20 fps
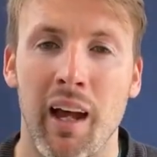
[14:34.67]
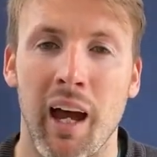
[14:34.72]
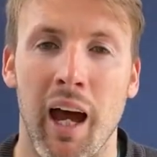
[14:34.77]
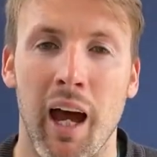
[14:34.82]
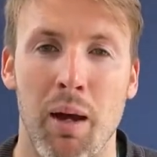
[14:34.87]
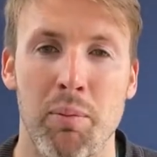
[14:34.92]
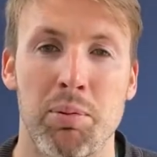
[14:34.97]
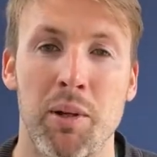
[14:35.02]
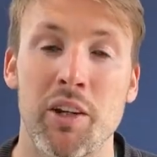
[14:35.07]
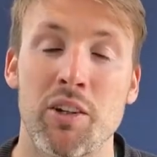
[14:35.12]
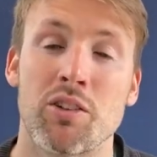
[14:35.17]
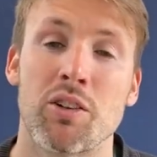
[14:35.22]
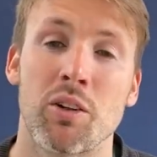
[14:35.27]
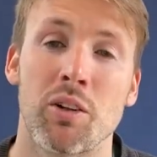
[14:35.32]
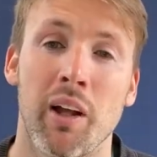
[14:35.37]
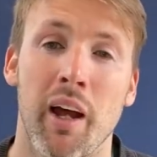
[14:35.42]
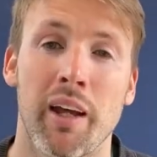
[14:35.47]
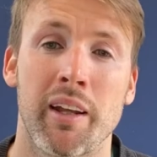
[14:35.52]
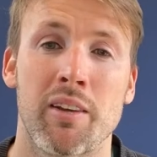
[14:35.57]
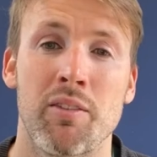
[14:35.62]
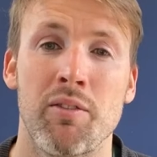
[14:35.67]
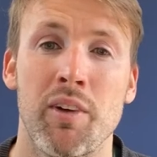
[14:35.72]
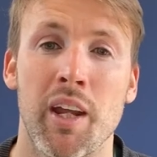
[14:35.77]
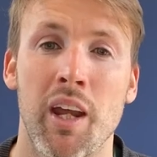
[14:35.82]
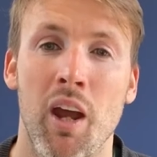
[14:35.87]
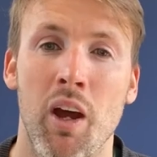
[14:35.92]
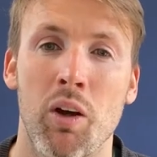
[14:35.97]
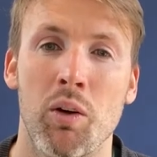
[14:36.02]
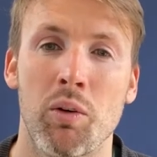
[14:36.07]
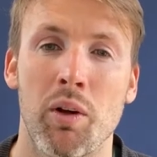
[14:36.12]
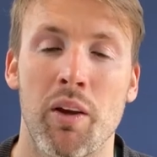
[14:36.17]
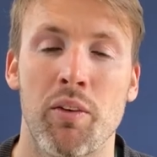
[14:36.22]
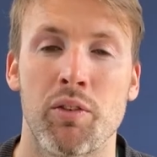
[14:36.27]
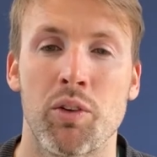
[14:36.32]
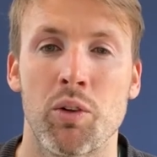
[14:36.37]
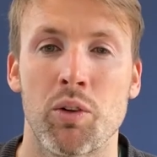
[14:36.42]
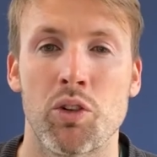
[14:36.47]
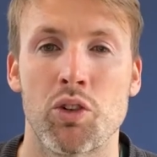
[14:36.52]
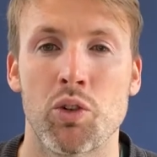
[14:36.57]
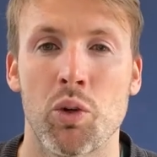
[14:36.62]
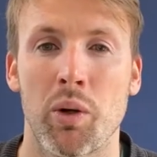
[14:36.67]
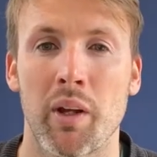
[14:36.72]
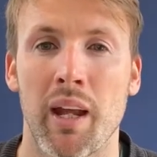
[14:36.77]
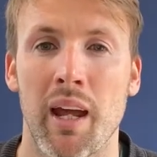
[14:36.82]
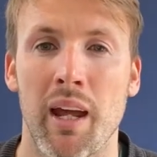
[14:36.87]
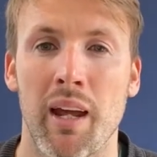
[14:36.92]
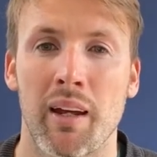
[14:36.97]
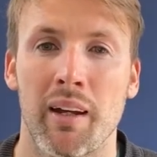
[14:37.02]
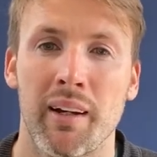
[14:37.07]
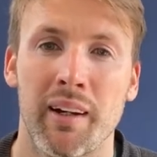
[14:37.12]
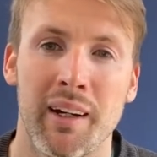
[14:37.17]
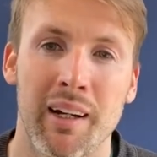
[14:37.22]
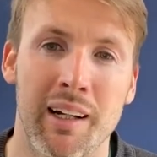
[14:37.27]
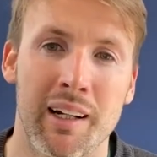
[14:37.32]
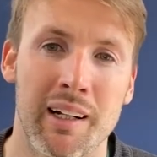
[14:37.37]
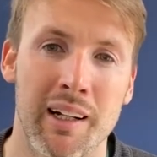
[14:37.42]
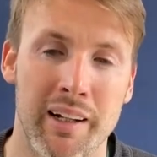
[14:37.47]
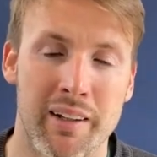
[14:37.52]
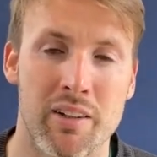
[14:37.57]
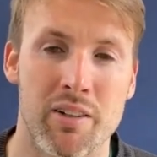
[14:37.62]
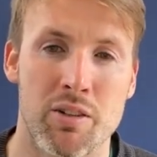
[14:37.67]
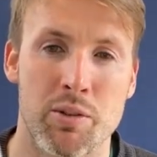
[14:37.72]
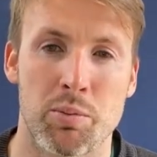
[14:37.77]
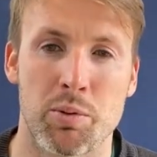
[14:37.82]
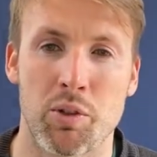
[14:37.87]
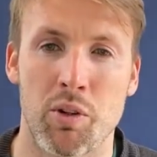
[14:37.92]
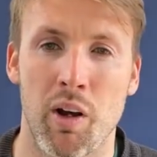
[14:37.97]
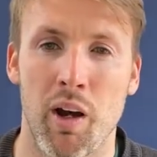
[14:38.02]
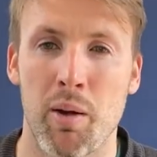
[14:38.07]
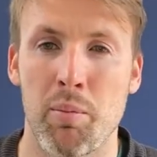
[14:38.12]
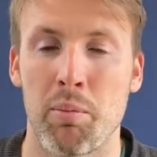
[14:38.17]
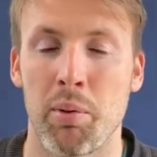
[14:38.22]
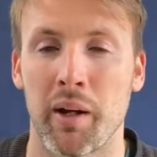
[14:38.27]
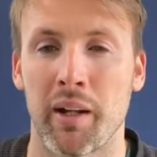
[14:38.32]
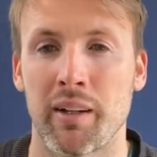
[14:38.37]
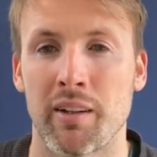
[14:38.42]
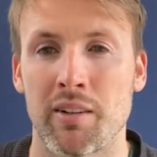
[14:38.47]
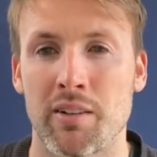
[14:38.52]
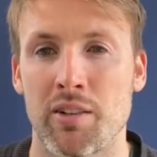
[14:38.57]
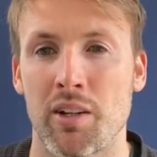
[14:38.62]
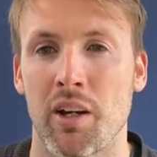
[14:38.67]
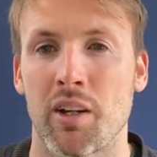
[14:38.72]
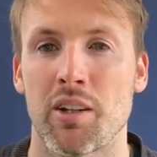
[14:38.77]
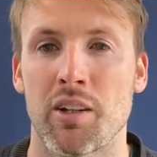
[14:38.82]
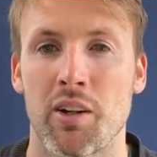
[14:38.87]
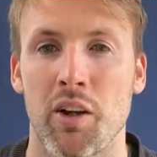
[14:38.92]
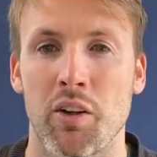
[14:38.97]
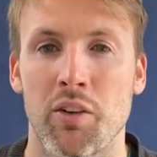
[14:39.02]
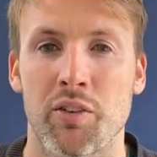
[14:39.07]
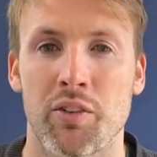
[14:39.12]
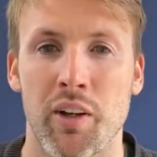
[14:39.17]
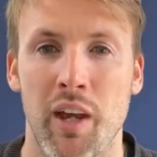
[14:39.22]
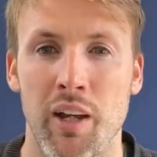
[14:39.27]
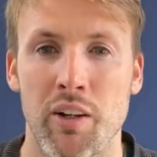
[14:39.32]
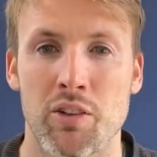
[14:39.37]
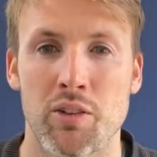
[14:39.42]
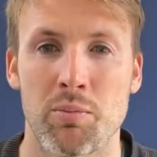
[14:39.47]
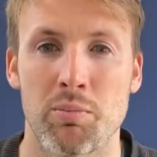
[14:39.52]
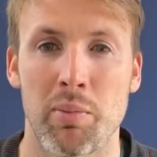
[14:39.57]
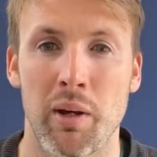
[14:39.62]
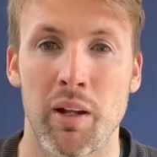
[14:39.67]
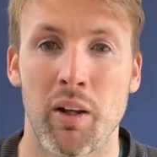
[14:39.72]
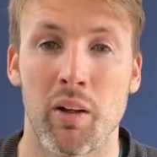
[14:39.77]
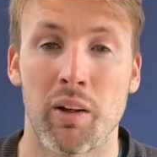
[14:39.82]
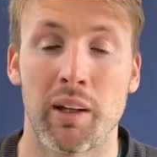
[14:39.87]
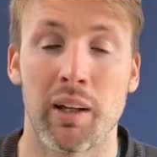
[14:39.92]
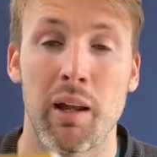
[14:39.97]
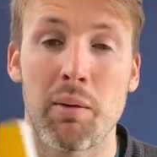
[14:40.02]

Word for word: Uh, please do like the video if you enjoyed it. Click the subscribe button, turn the notification bell on.